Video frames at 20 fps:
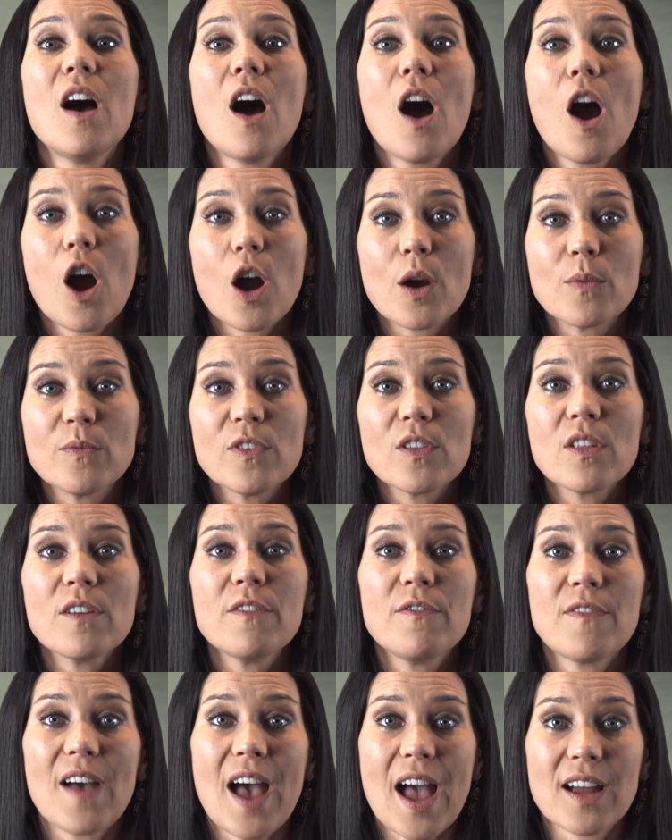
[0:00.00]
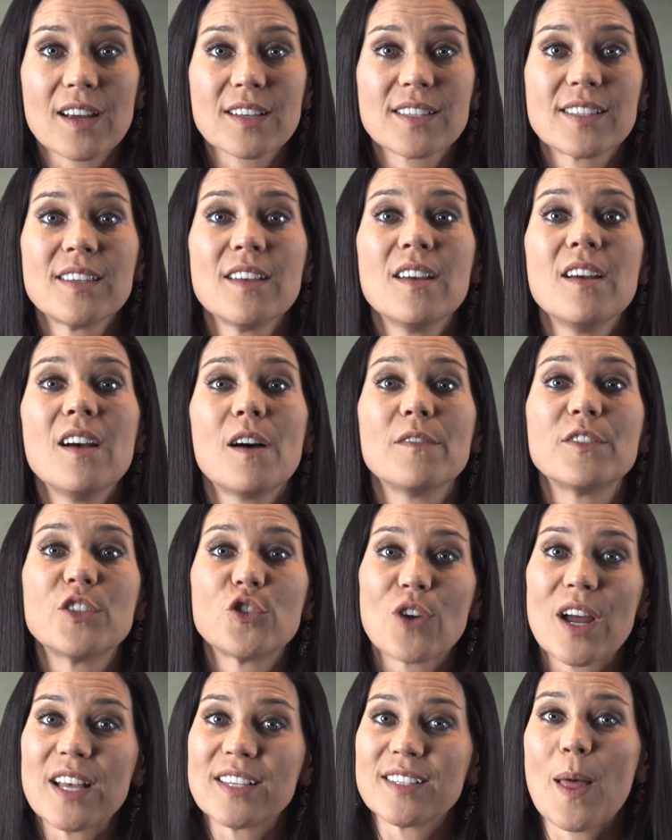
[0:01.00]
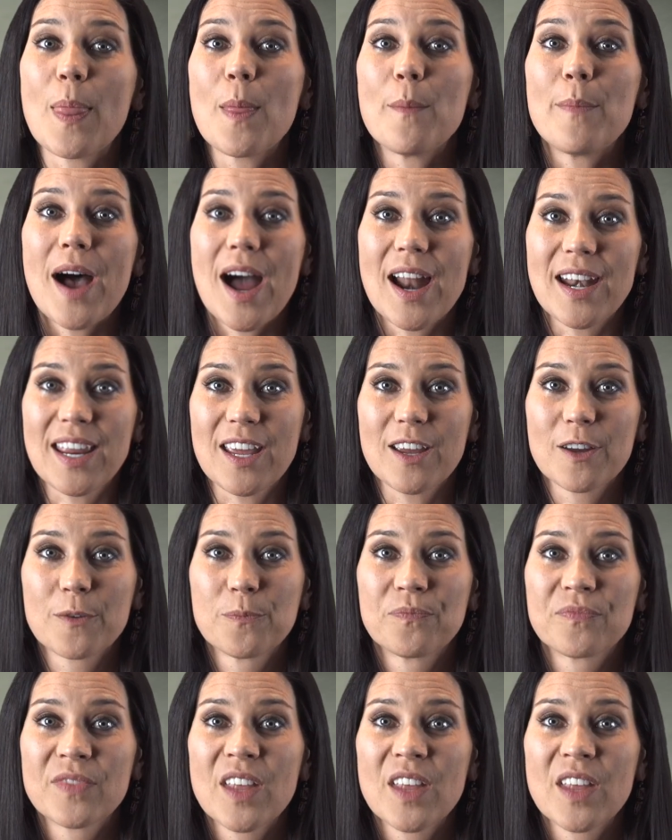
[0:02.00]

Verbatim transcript: harmful effects of stress on the body.